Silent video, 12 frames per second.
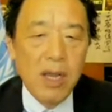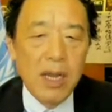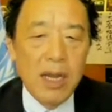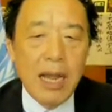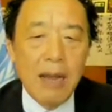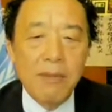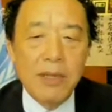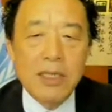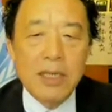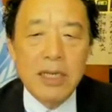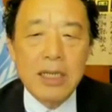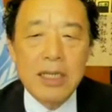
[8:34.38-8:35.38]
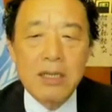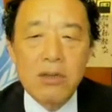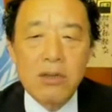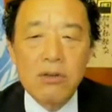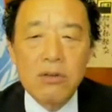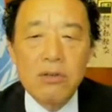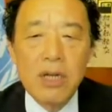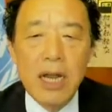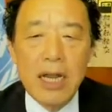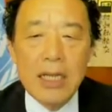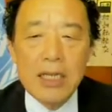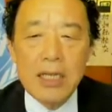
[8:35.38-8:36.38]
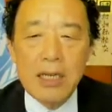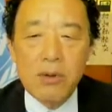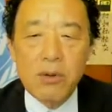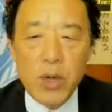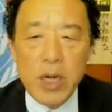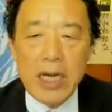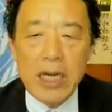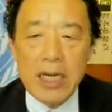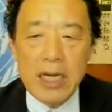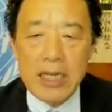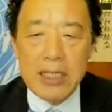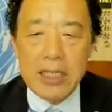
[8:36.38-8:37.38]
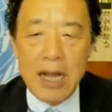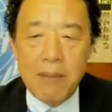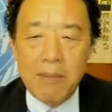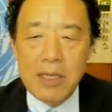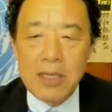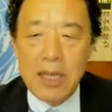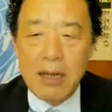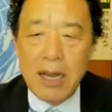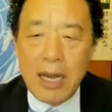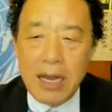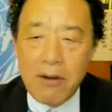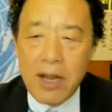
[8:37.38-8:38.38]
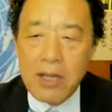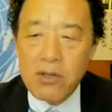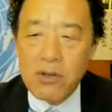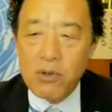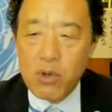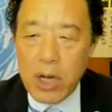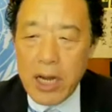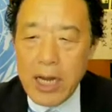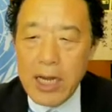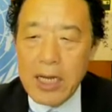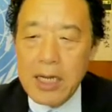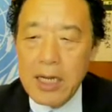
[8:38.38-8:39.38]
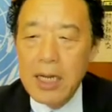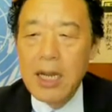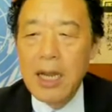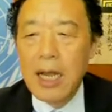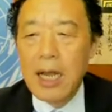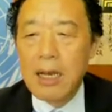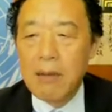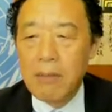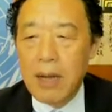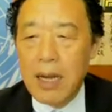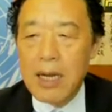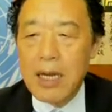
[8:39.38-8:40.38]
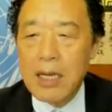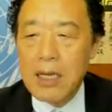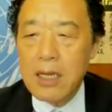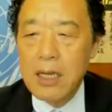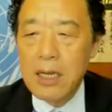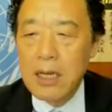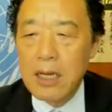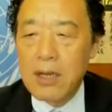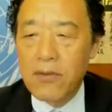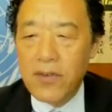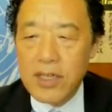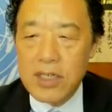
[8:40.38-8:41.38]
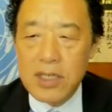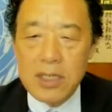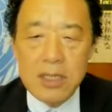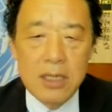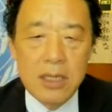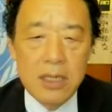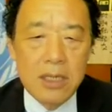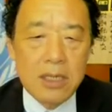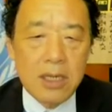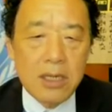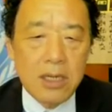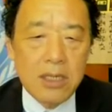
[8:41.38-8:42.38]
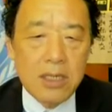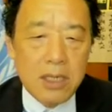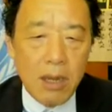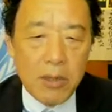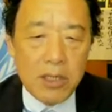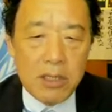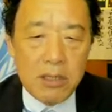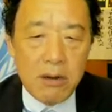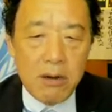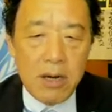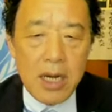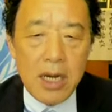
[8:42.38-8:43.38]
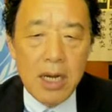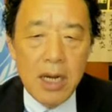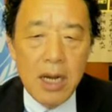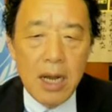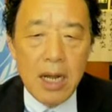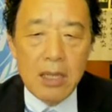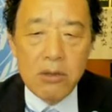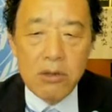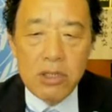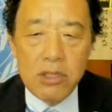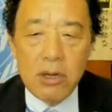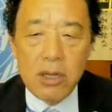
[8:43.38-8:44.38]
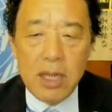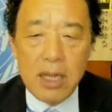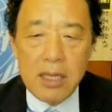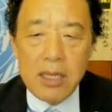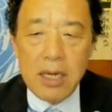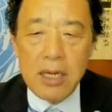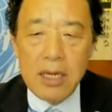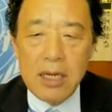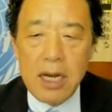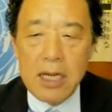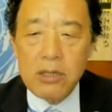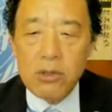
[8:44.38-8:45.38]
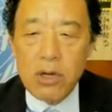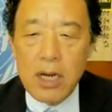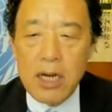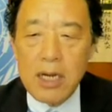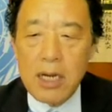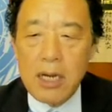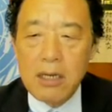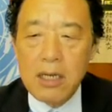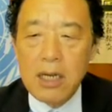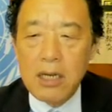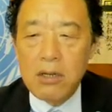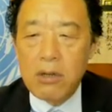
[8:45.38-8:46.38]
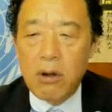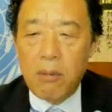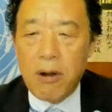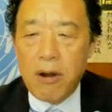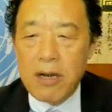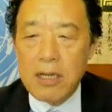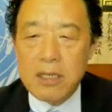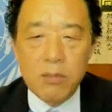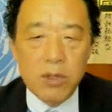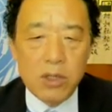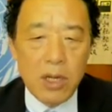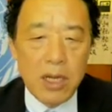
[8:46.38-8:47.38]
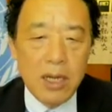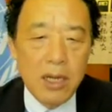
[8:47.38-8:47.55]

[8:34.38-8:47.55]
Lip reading: Governments need to urgently re-examine their agricultural trade and market interventions, such as subsidiary, and to ensure that the international trade continue to operate smoothly.